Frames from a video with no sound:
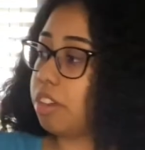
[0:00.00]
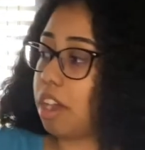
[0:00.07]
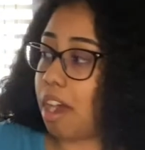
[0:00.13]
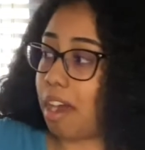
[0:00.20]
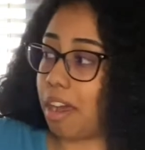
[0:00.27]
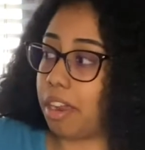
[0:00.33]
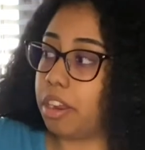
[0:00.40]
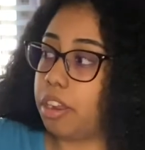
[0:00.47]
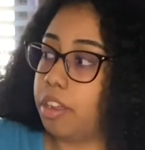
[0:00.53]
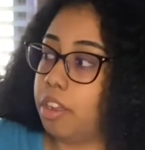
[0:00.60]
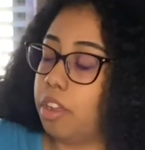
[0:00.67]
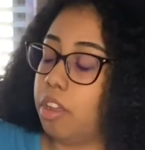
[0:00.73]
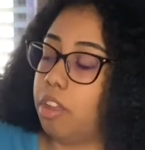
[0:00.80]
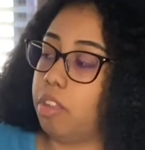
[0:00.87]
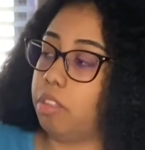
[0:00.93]
guy
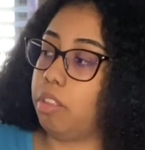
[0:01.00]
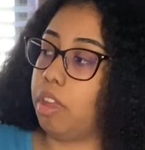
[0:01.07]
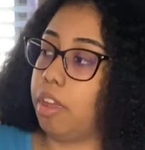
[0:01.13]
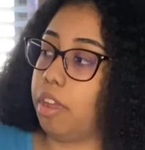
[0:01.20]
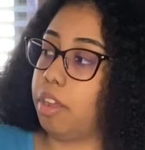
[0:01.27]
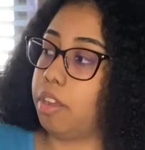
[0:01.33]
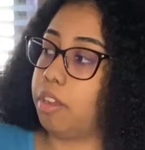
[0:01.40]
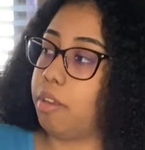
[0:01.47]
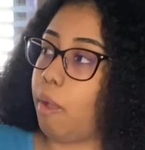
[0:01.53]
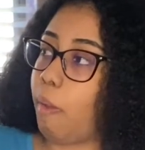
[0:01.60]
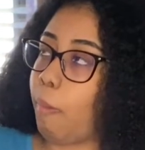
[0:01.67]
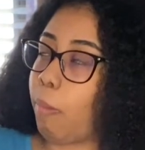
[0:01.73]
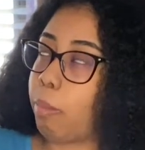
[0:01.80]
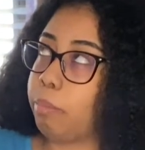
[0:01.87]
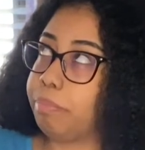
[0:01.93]
like
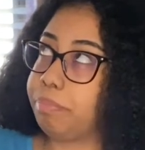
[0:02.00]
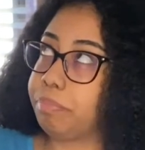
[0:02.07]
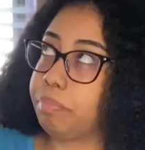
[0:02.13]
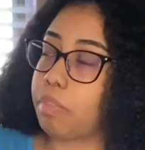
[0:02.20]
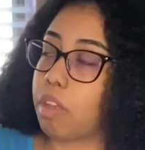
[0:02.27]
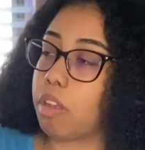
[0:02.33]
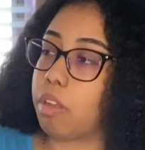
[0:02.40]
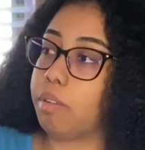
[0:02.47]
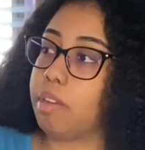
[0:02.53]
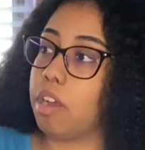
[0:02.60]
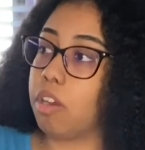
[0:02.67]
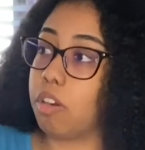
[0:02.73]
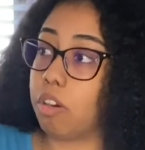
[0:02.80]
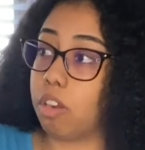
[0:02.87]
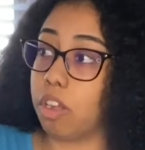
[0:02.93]

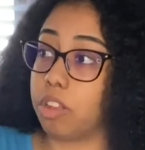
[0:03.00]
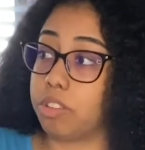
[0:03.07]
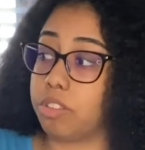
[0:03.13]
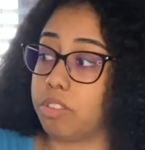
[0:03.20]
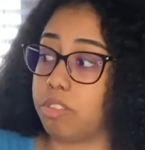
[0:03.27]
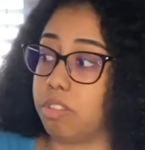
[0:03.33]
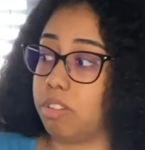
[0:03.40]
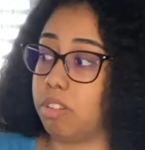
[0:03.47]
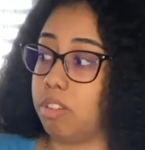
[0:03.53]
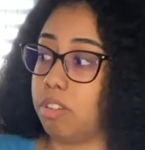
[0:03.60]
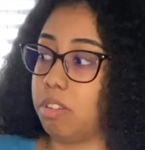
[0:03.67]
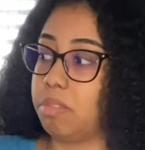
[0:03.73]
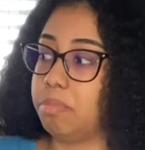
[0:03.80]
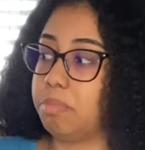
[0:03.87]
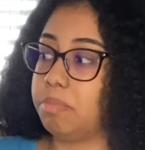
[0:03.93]
across
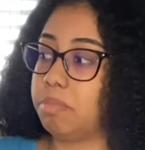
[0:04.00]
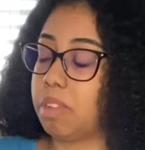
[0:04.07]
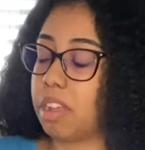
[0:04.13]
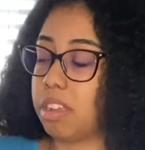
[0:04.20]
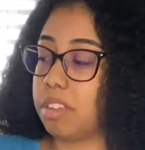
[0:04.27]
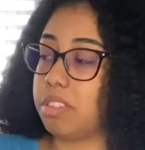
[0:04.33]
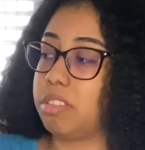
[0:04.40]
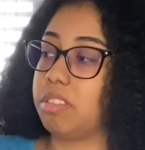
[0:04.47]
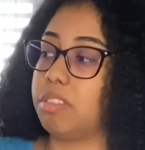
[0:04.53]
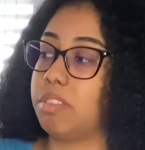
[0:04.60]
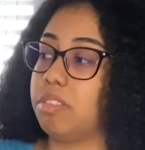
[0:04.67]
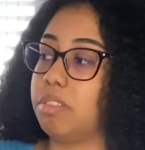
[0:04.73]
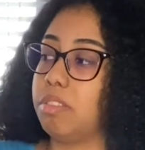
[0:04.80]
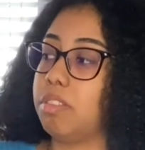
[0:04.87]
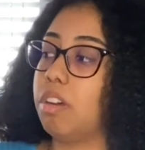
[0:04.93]
the I guess
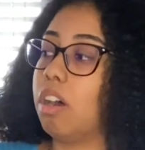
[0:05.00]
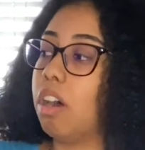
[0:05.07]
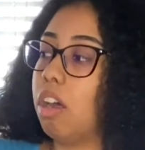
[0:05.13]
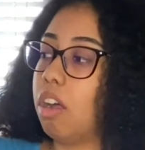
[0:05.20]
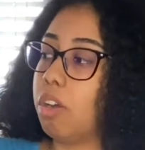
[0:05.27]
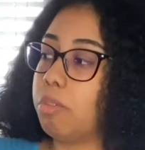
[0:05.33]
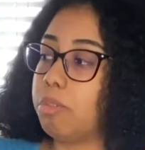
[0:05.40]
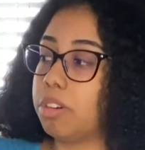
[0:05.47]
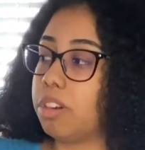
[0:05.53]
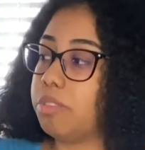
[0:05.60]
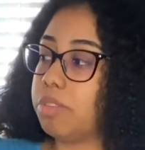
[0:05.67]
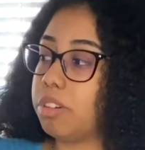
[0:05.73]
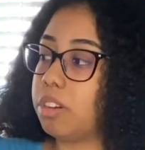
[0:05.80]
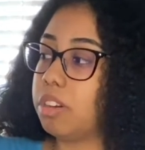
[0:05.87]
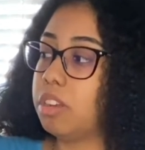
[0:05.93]
the hall
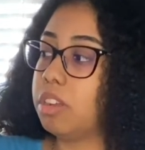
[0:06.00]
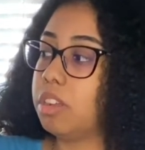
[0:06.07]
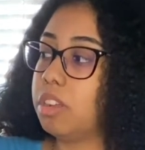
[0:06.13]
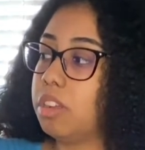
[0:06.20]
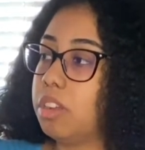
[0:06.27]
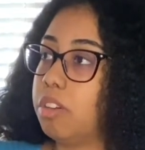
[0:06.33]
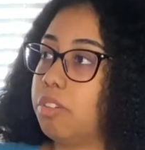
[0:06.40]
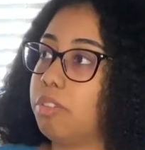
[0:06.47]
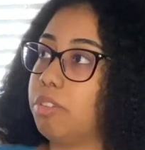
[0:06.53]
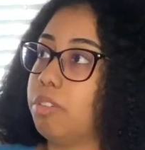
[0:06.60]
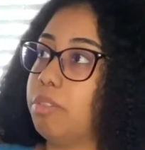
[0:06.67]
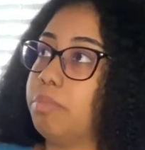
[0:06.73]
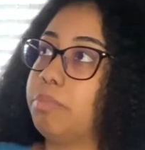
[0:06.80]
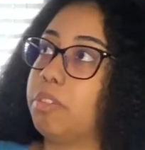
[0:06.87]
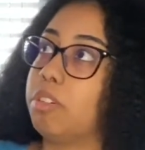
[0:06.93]
whatever
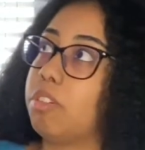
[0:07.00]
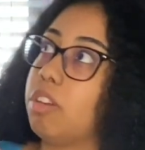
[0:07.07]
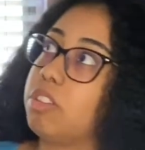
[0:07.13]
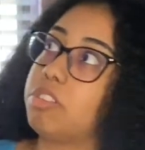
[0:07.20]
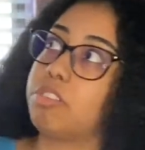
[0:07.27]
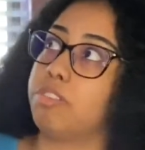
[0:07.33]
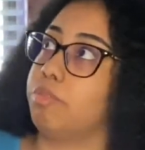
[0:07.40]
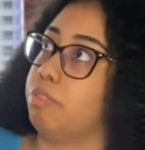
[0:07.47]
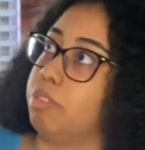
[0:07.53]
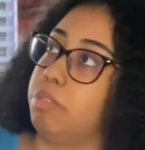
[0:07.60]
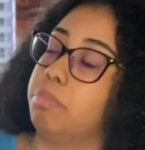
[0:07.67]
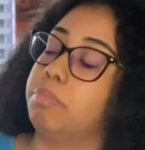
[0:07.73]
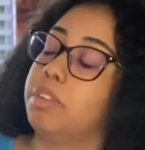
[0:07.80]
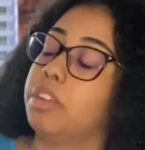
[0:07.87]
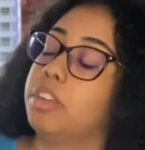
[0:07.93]
or across the
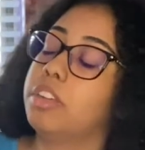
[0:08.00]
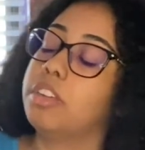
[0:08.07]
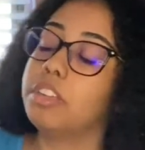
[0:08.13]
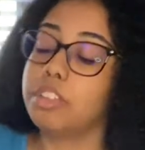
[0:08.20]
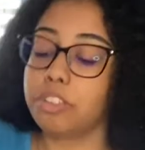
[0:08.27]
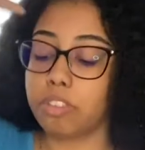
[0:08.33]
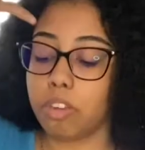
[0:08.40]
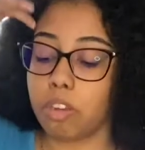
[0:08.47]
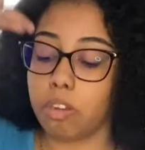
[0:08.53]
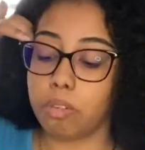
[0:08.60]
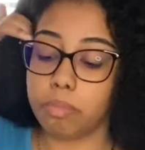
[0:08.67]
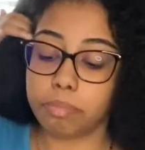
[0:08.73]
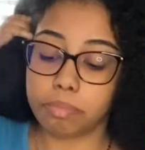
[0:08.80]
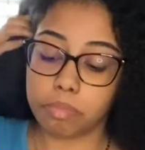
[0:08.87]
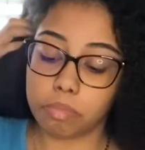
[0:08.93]
room
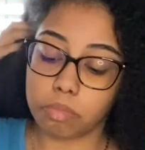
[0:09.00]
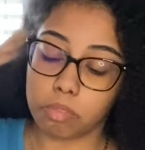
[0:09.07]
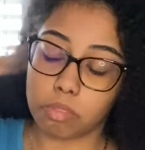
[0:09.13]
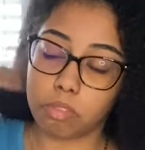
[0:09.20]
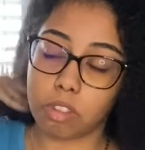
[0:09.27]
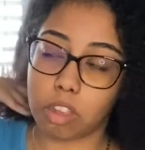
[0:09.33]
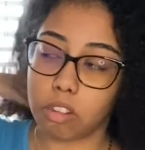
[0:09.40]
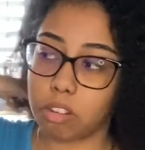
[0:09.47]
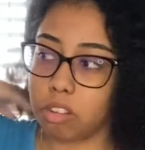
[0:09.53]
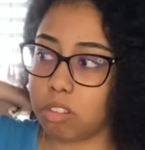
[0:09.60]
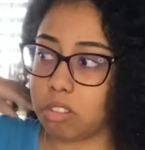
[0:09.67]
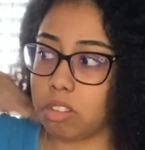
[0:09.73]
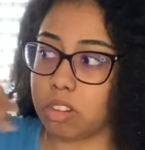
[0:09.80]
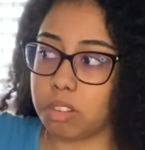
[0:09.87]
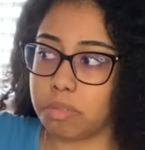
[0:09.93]
so I
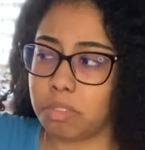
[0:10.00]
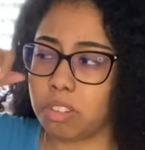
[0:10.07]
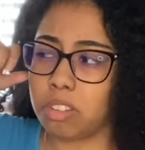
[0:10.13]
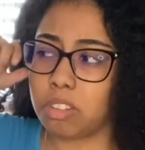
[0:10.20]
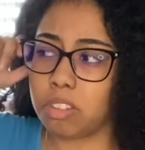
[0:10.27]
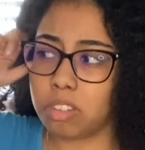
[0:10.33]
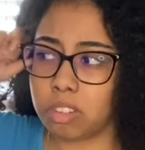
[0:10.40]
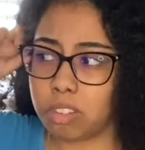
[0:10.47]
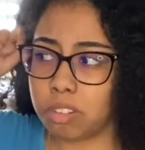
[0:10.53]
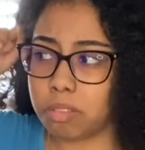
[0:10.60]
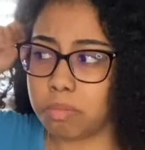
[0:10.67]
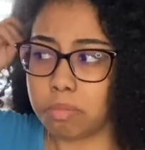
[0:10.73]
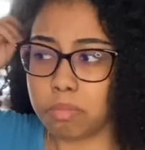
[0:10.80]
looked and I was just like,